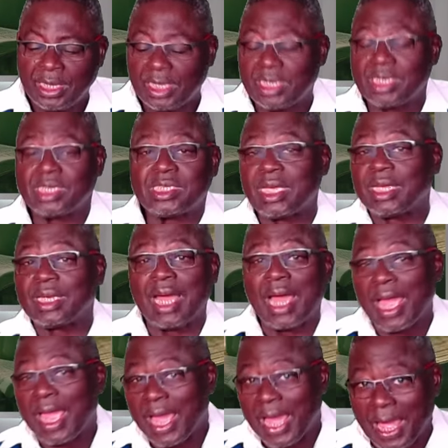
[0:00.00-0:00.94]
He said,
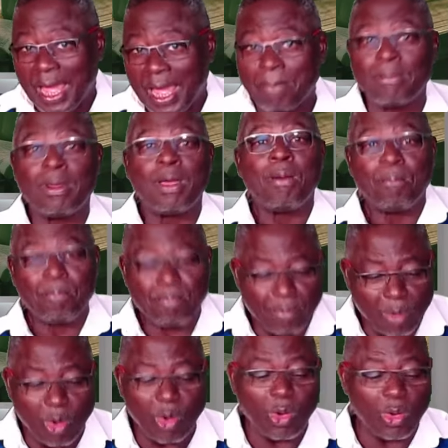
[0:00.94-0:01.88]
I am
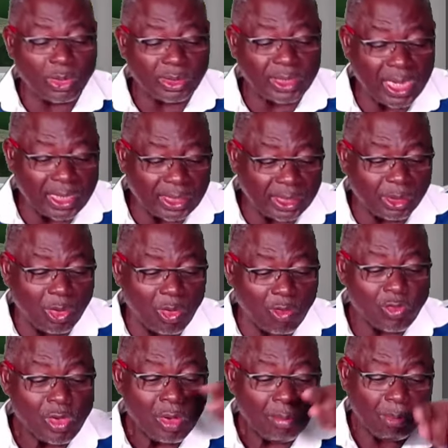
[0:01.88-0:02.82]
more than
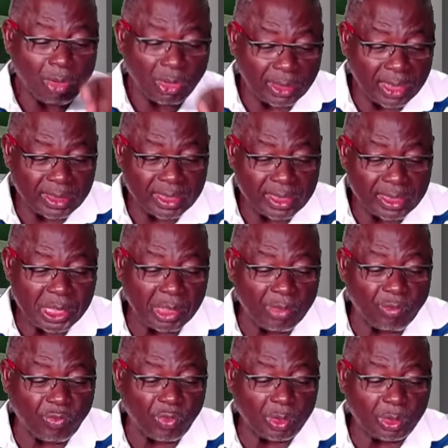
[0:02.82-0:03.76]
enough, more than the
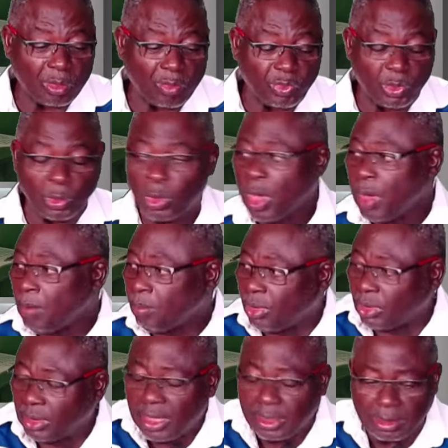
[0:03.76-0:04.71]
sea in front of you,
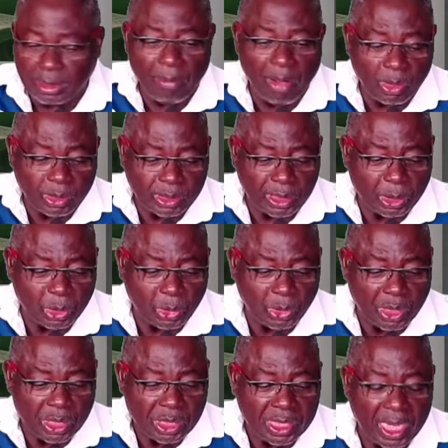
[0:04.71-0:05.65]
more than the mountain
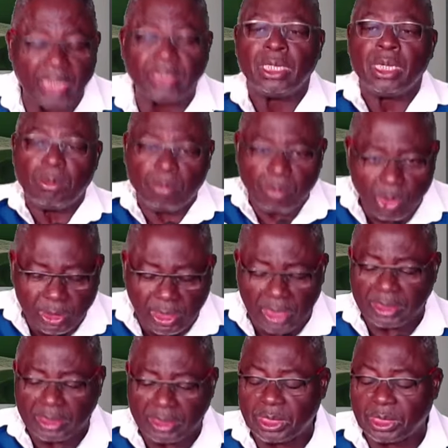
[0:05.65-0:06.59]
to the side, more
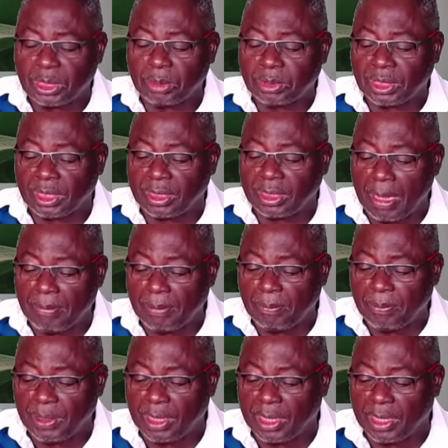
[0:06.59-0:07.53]
than the Egyptian army
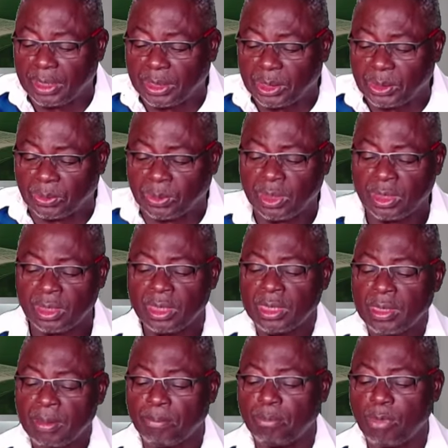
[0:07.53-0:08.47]
behind you.
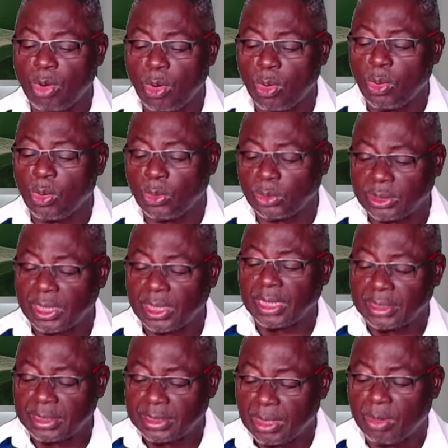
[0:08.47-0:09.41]
More
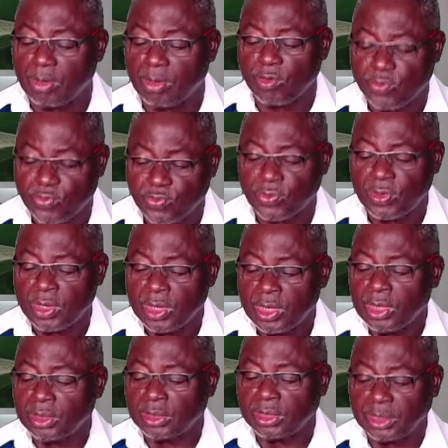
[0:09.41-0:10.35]
than enough.
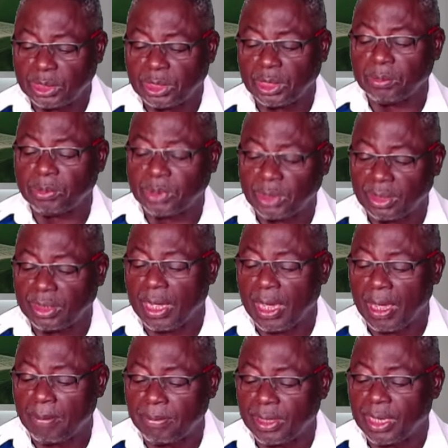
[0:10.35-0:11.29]
The Egyptian
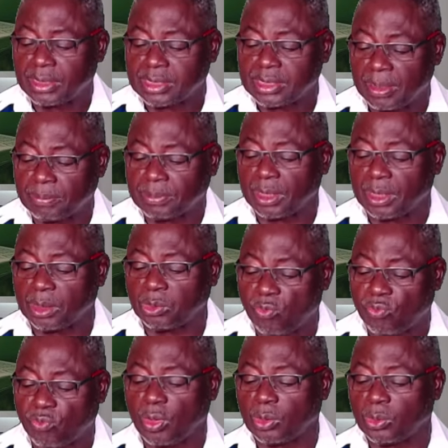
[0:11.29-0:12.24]
army attempted
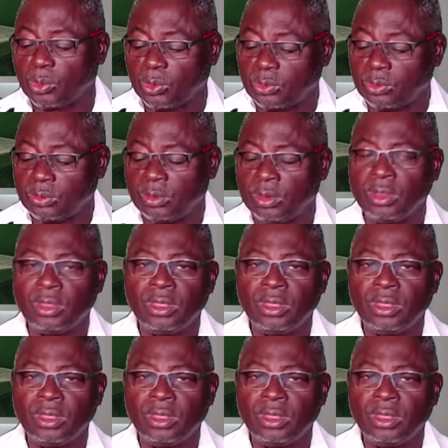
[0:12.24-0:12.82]
to follow.